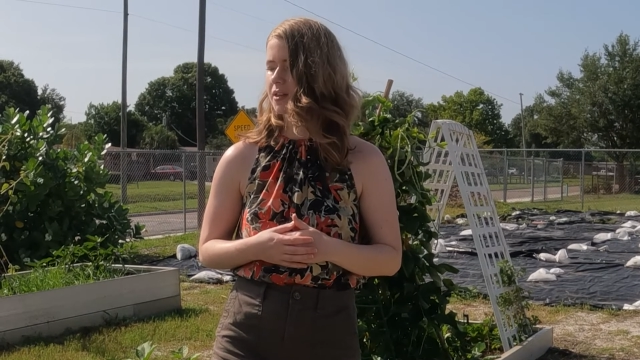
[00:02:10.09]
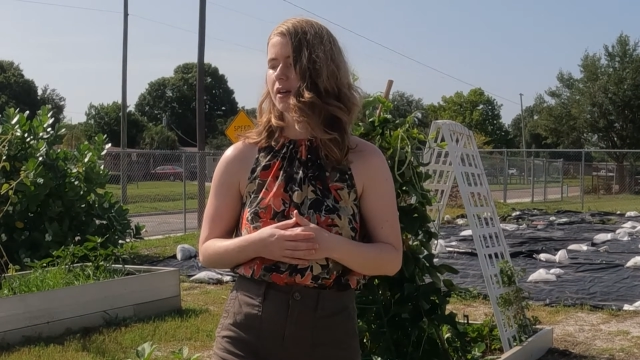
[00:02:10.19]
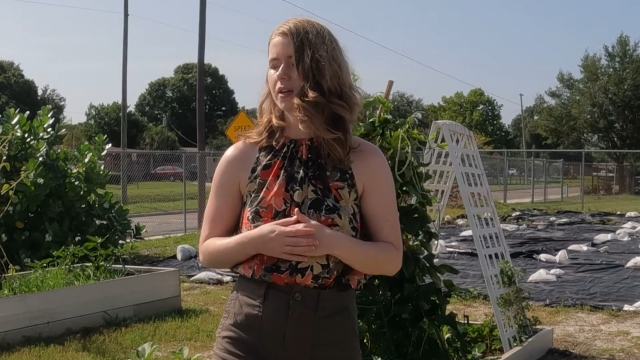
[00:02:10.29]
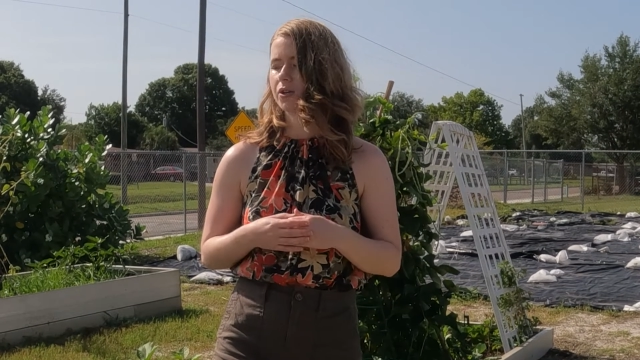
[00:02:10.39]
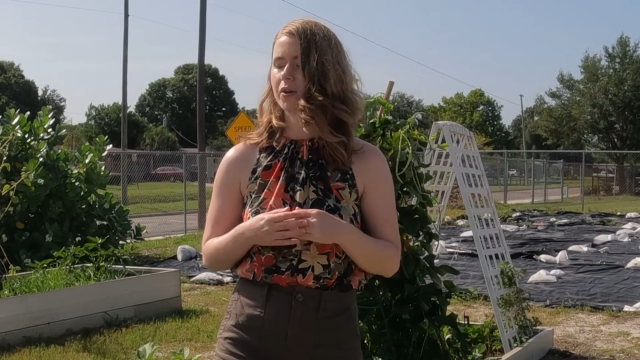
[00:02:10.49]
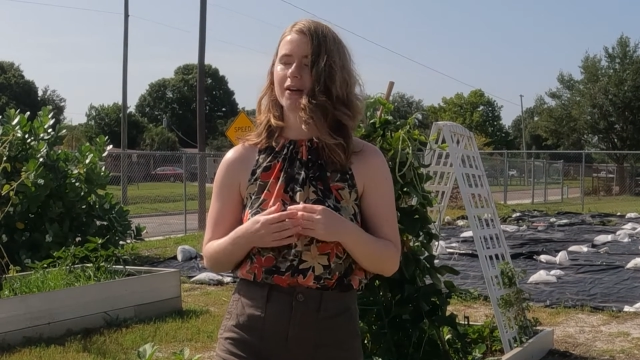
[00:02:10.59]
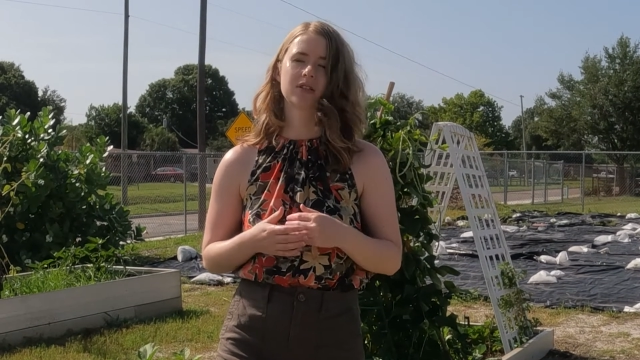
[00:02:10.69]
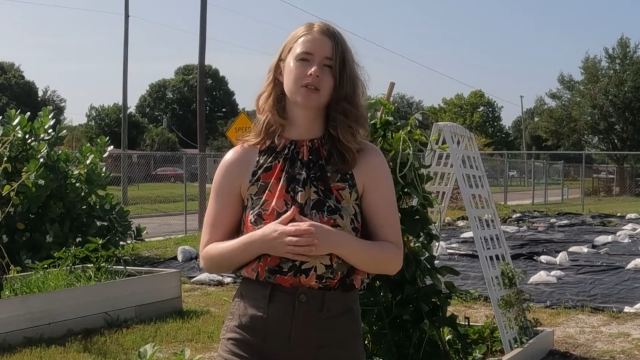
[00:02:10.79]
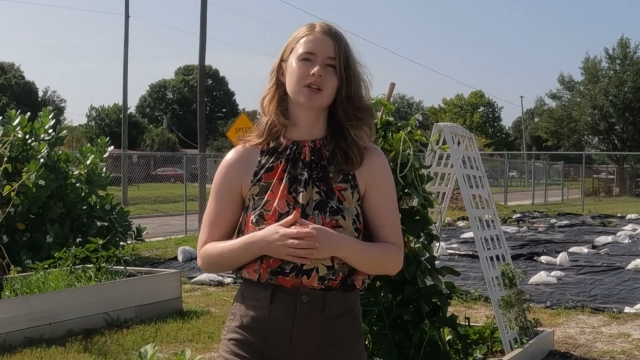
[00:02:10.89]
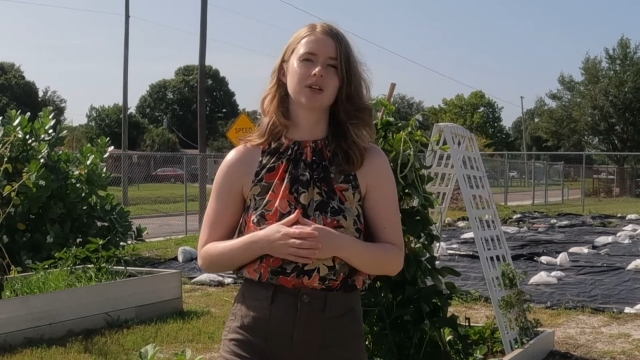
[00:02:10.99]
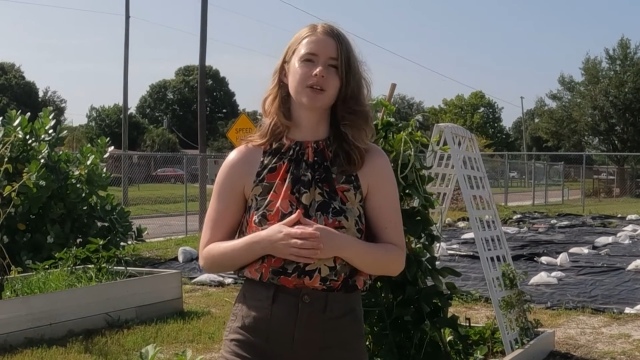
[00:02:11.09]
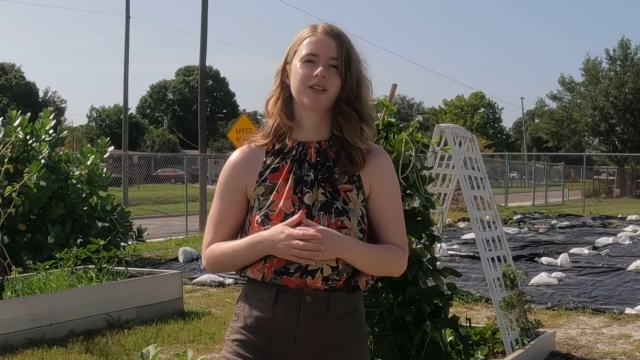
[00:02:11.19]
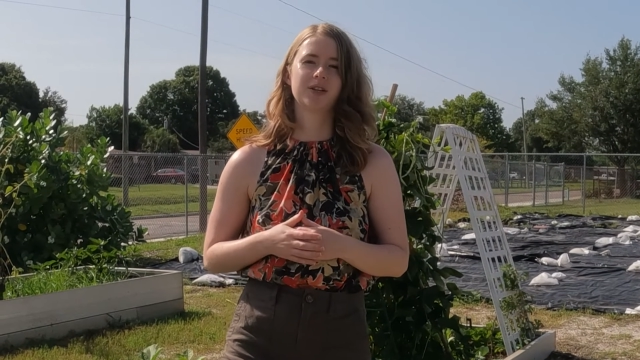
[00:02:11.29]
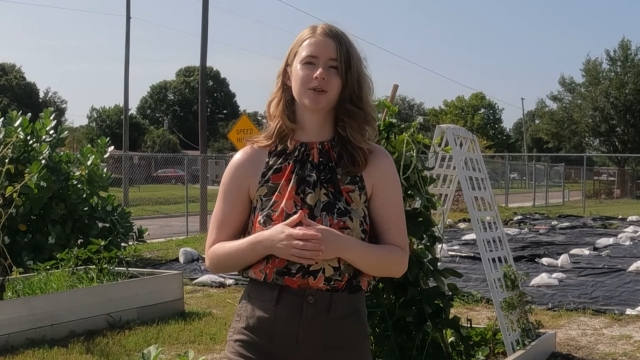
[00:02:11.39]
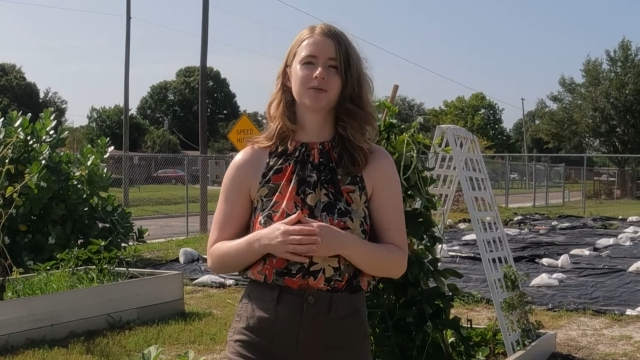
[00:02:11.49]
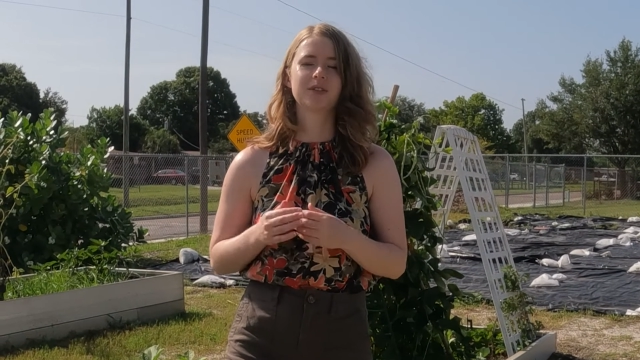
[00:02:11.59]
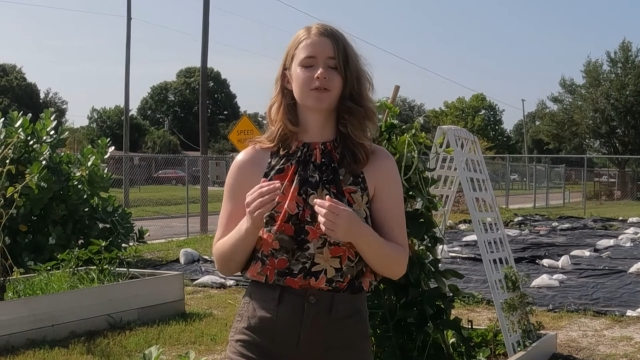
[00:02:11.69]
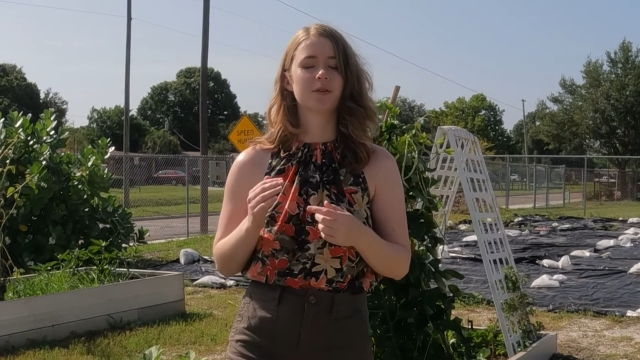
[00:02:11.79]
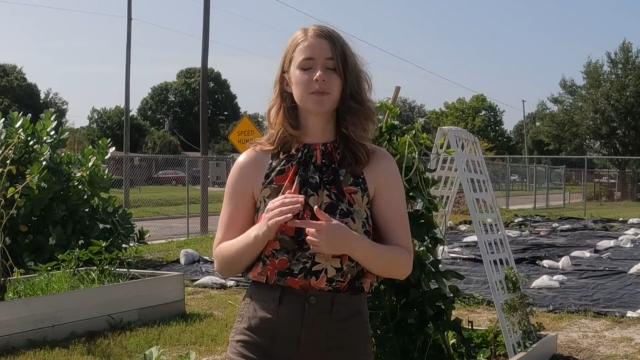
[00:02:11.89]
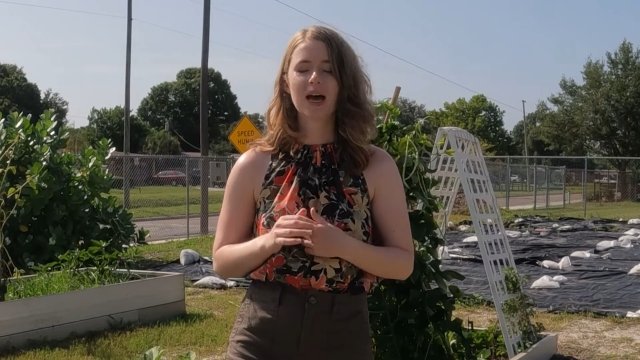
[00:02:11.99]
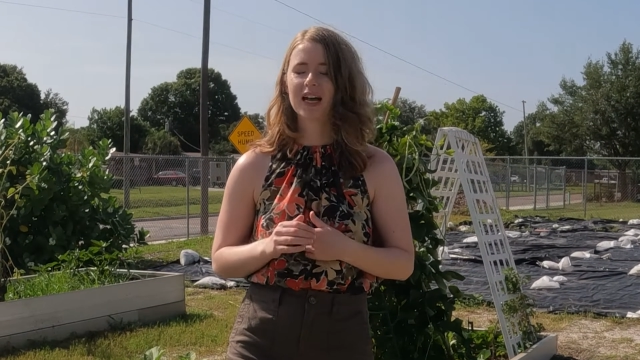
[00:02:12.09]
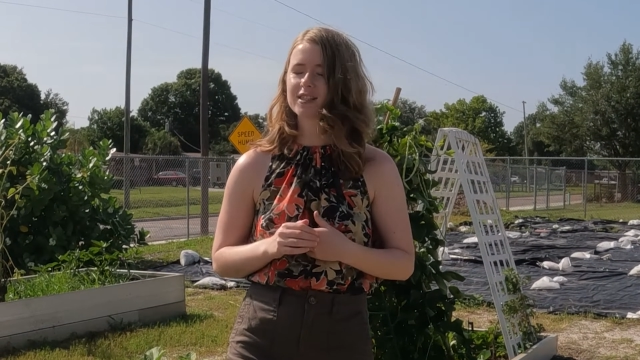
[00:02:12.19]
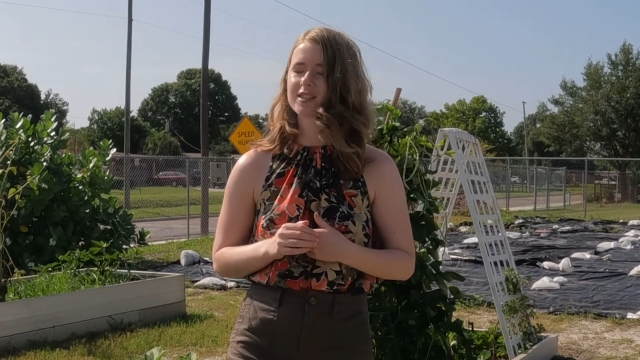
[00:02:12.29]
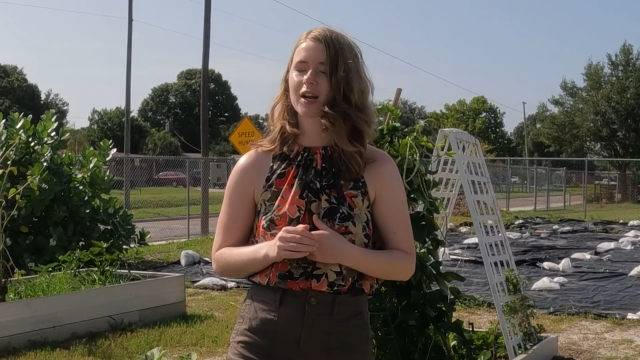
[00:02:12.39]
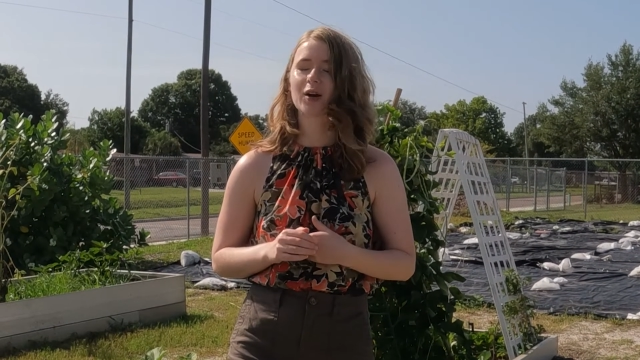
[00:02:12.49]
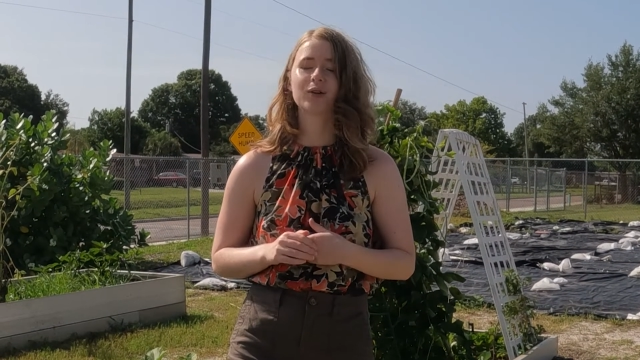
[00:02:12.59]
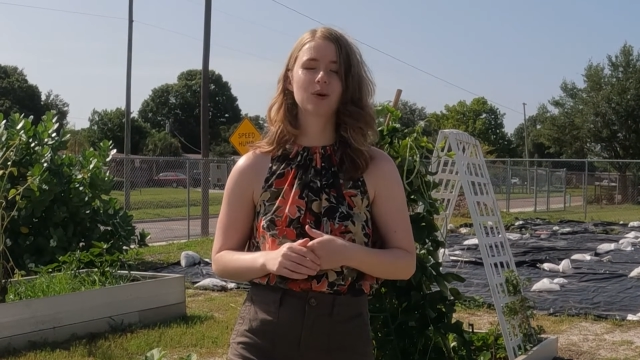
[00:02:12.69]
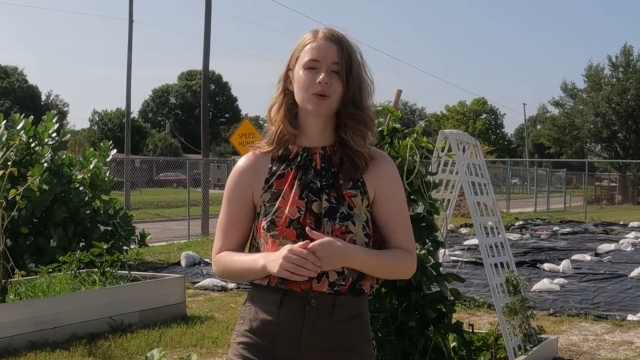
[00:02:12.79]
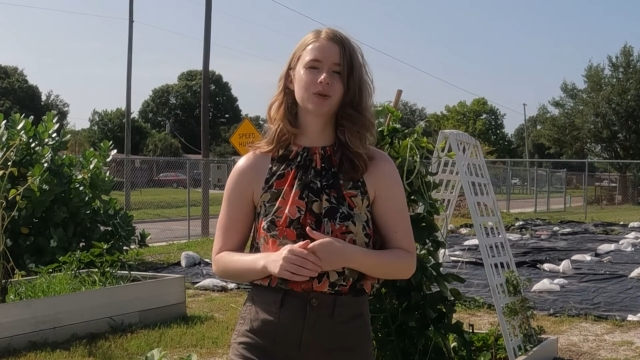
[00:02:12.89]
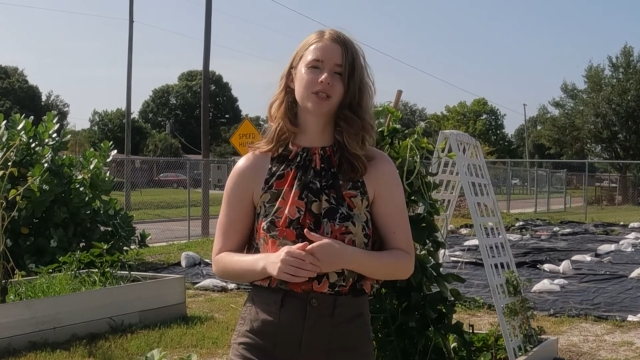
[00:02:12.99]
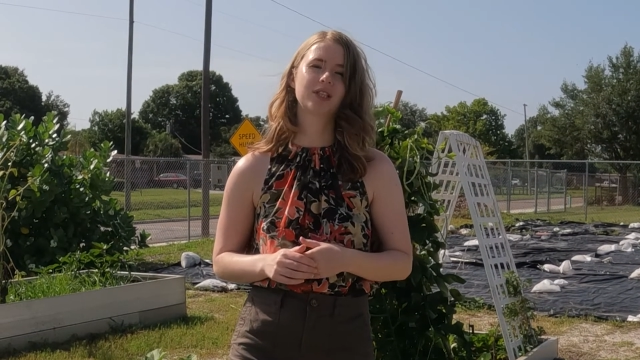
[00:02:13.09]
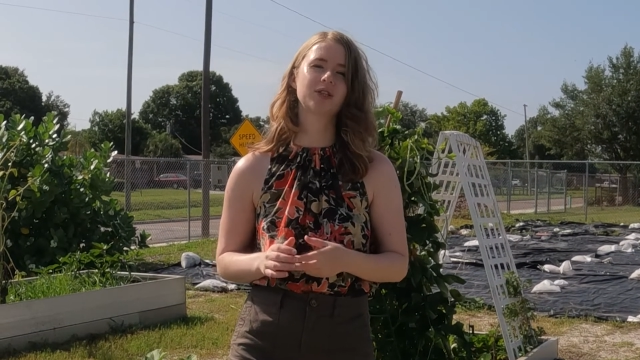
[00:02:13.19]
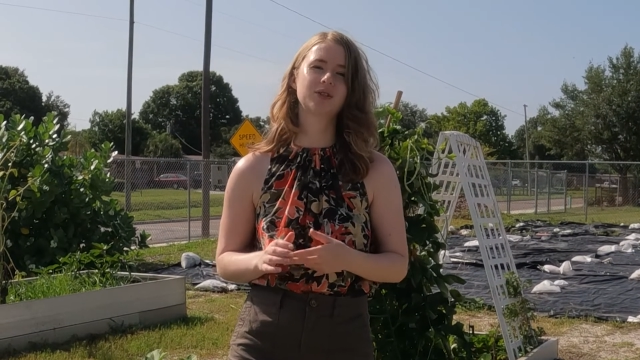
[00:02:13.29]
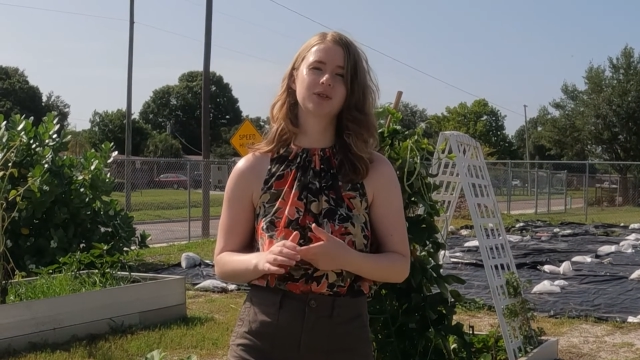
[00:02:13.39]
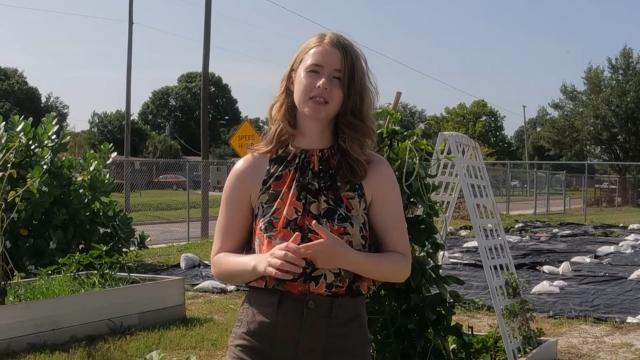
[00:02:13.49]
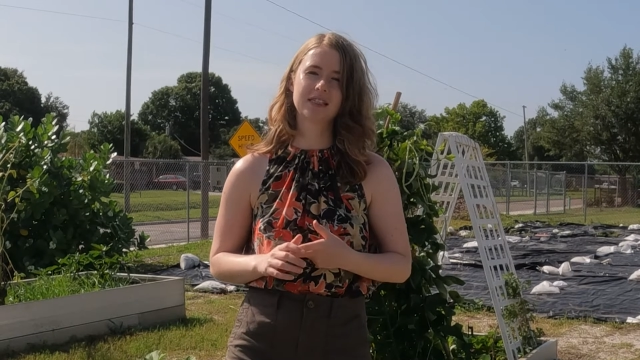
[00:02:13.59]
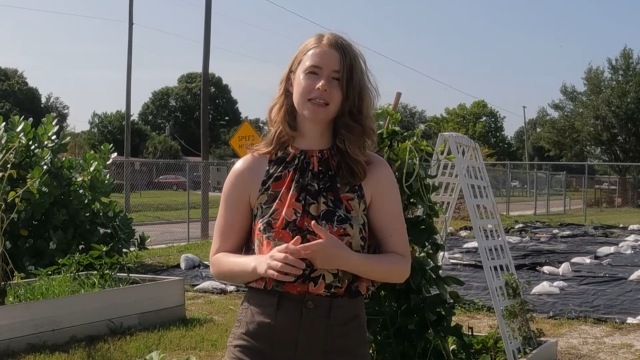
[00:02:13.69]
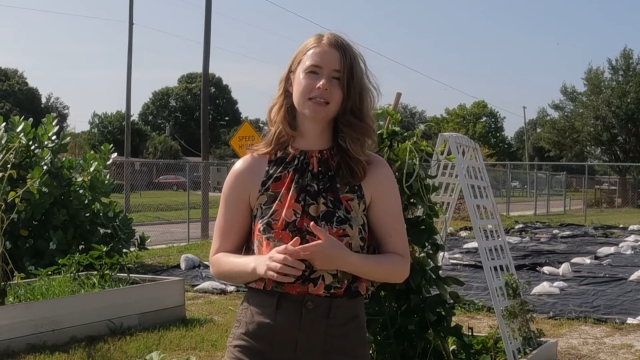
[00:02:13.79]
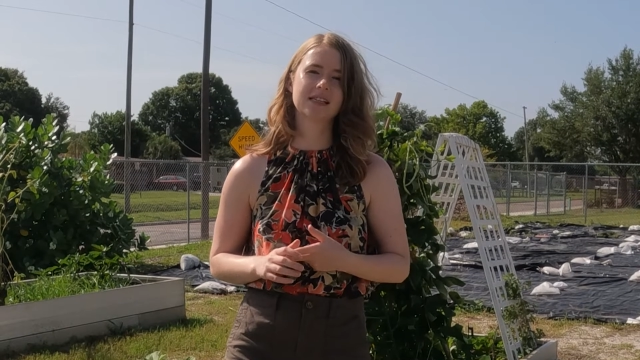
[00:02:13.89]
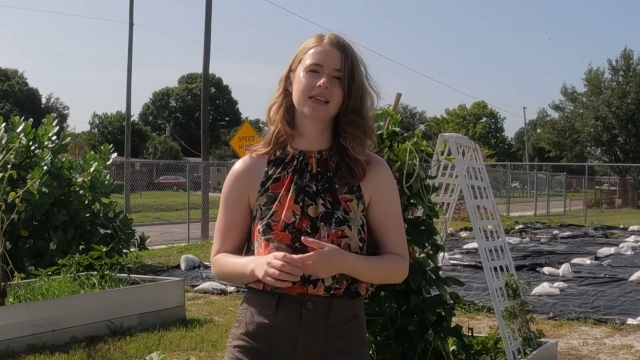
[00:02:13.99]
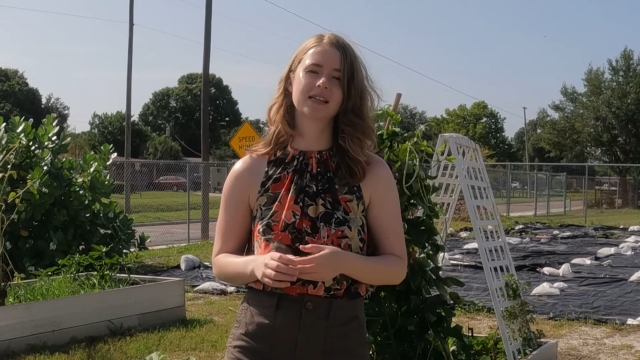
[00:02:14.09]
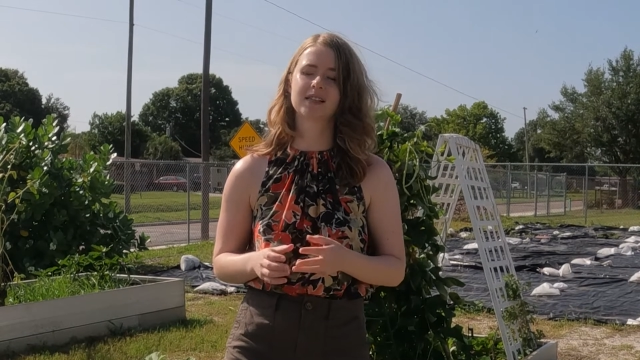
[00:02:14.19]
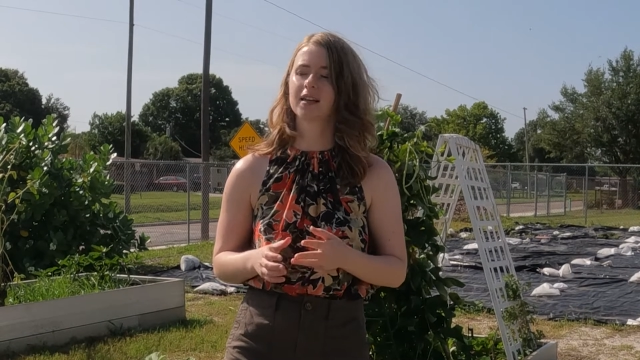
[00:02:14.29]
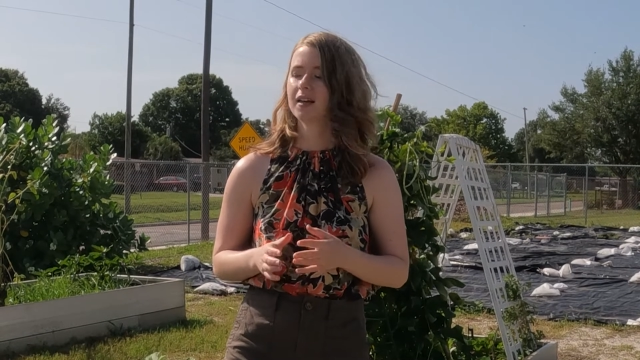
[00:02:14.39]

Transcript: You have to learn, you know, different pests that are local to you, diseases,